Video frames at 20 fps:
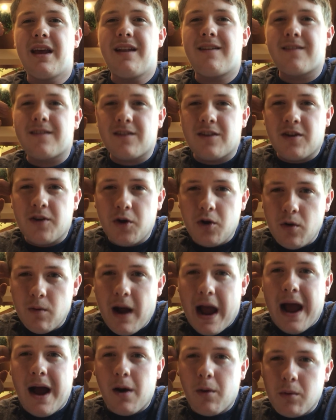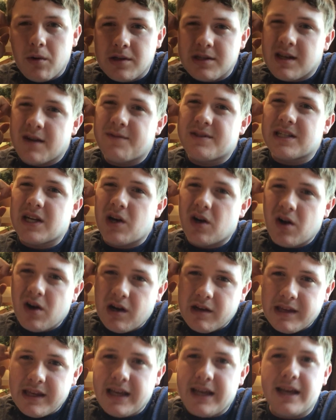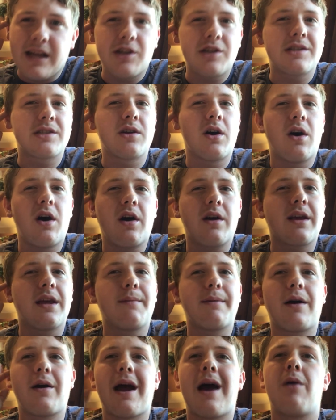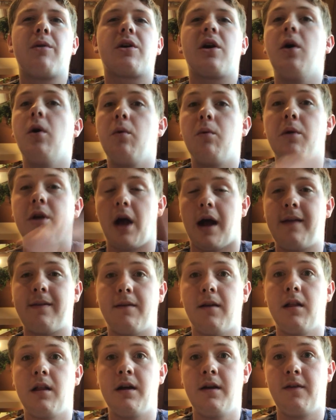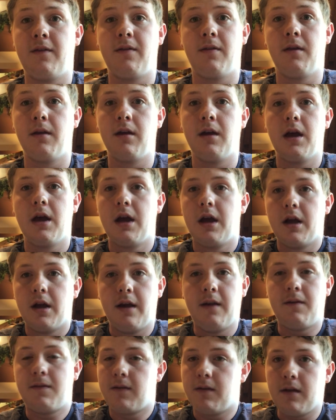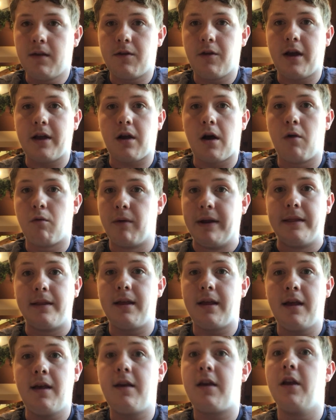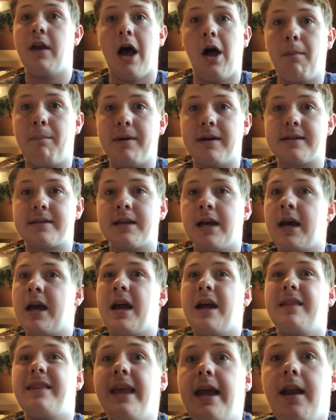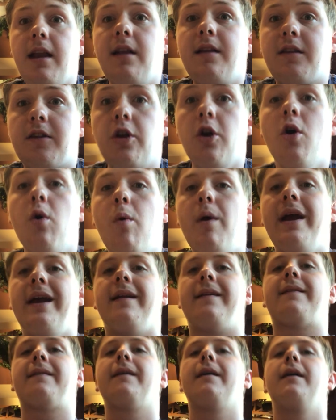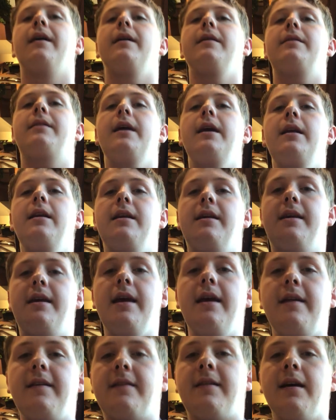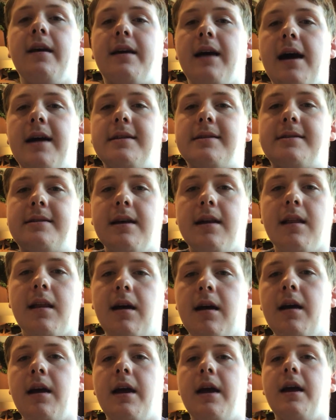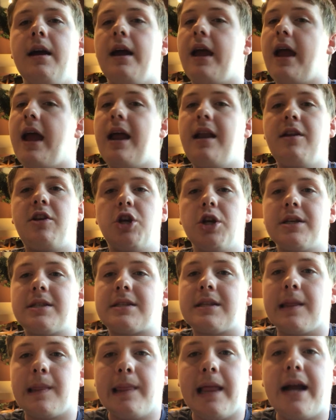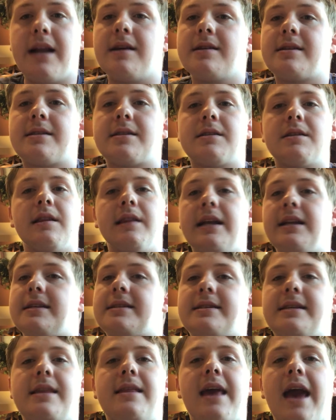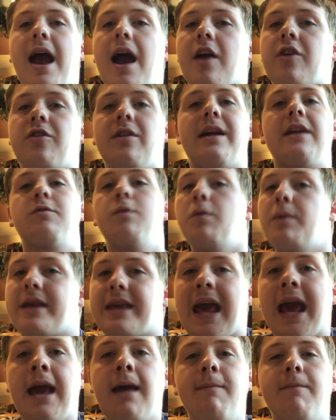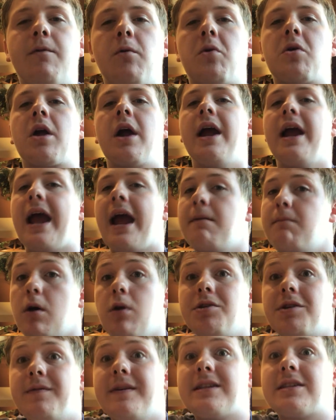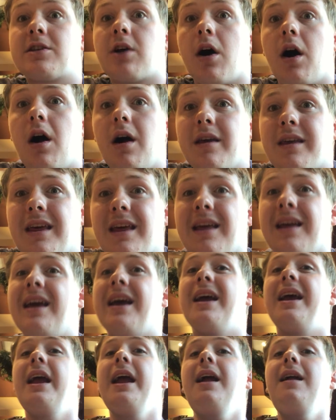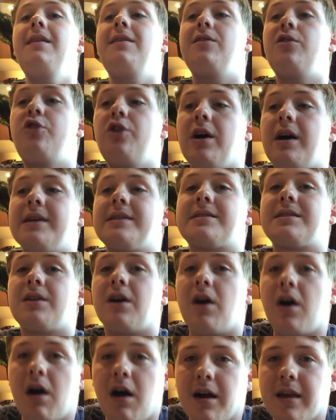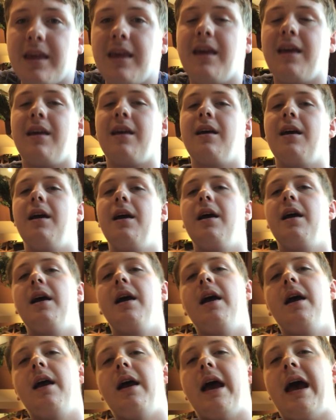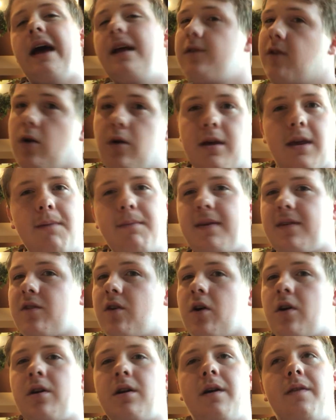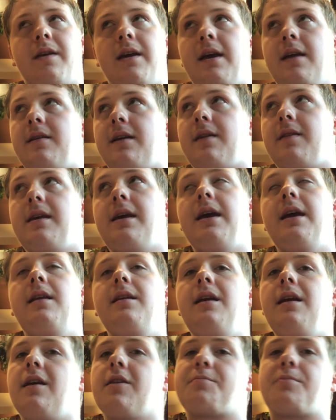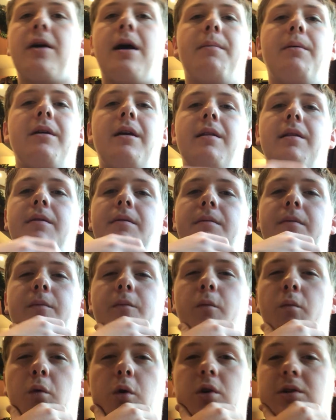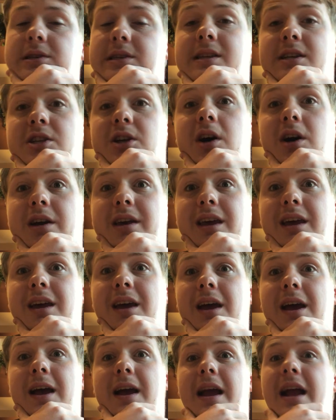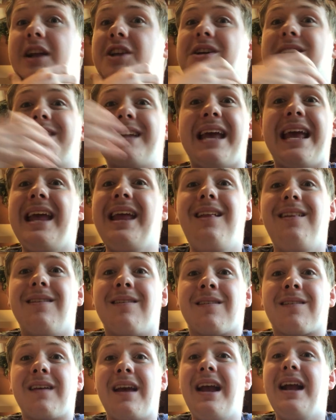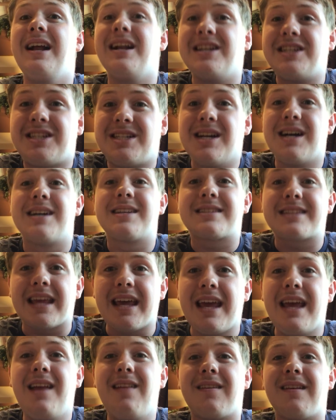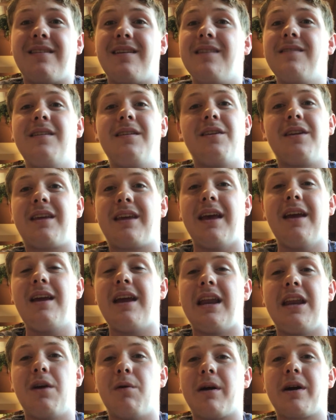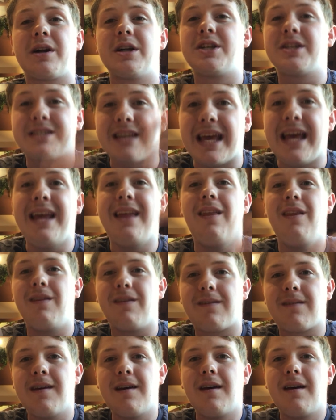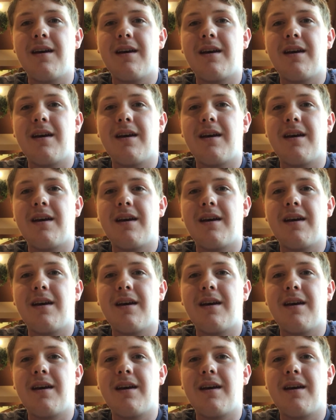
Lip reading: get 2 hours of talking and just talking about how, oh, Godzilla is like a really, he can help us, then do it. Then get to Godzilla and just let us see the action. That's what we came for. And most of it's talking. It's just talking. And don't get me started on the ending. The ending is probably worse than talking. It just ends. It just ends. It doesn't get anywhere. It just ends.